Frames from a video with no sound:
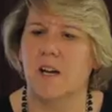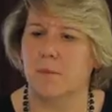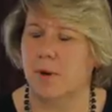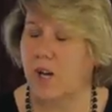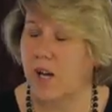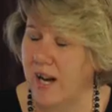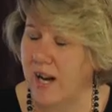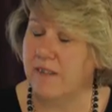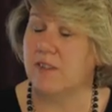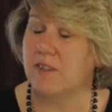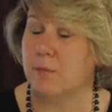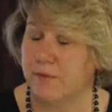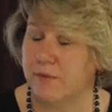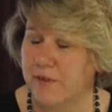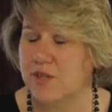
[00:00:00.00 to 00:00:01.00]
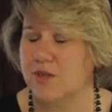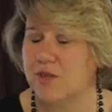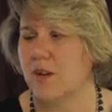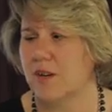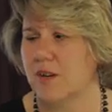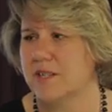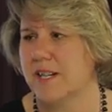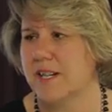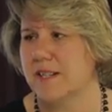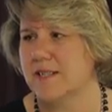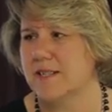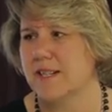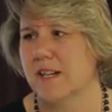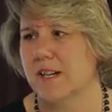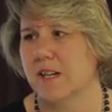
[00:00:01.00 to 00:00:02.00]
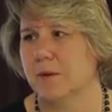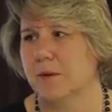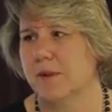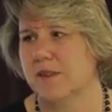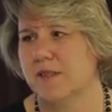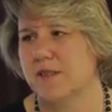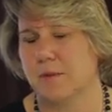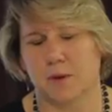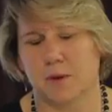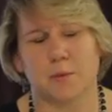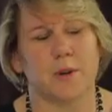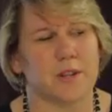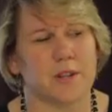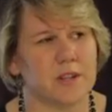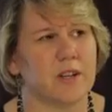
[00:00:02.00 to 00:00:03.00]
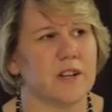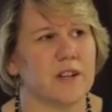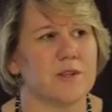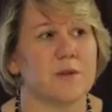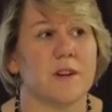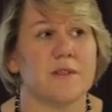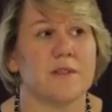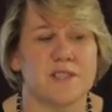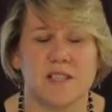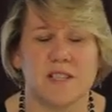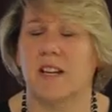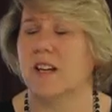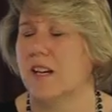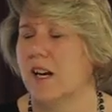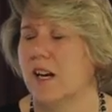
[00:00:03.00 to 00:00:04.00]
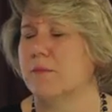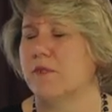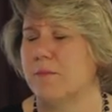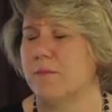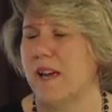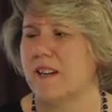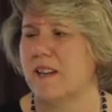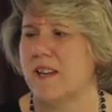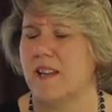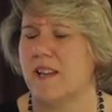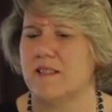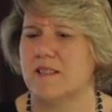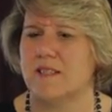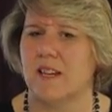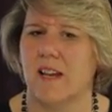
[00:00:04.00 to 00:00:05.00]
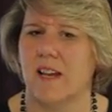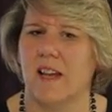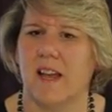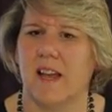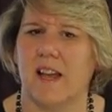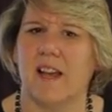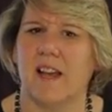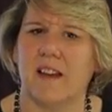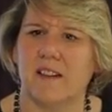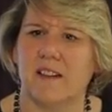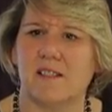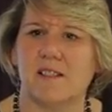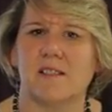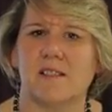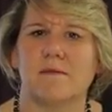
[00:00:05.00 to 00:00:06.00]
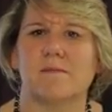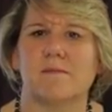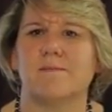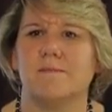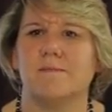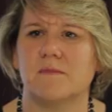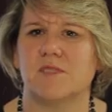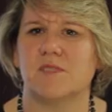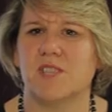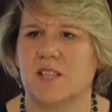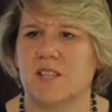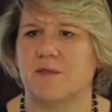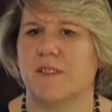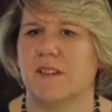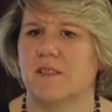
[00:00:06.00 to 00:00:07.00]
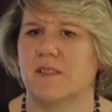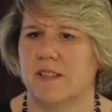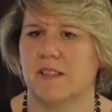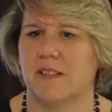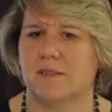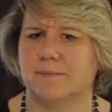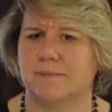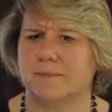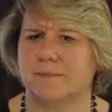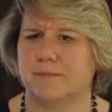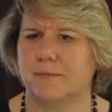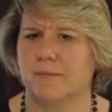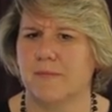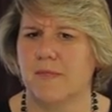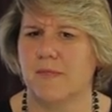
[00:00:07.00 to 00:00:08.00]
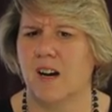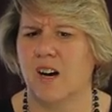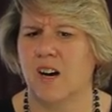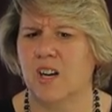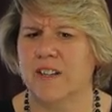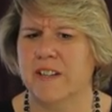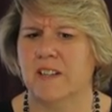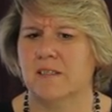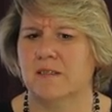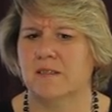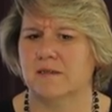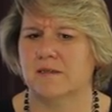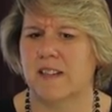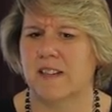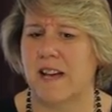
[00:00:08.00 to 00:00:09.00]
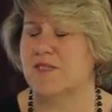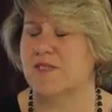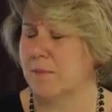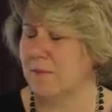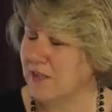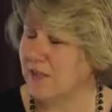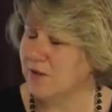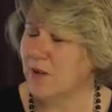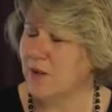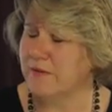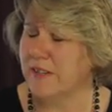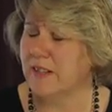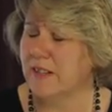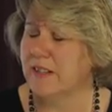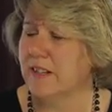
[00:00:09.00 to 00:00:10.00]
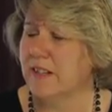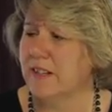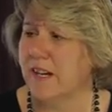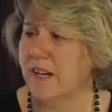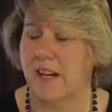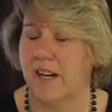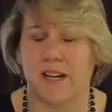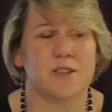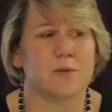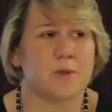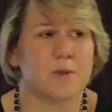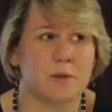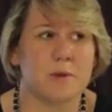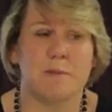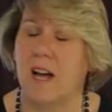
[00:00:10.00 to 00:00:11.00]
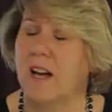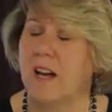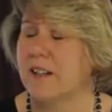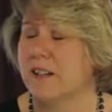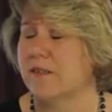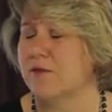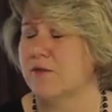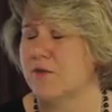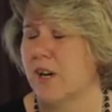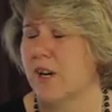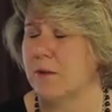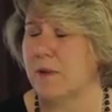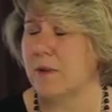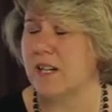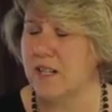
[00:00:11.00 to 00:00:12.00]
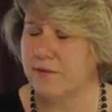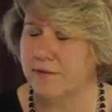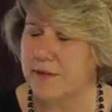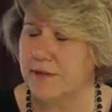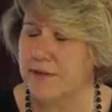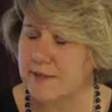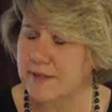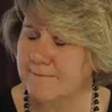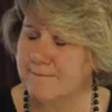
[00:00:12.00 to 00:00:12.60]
But I have, in a professional context, with some of the work that I do, I've seen a number of bad deaths and just felt that I have something to offer and want to be part of trying to make a difference.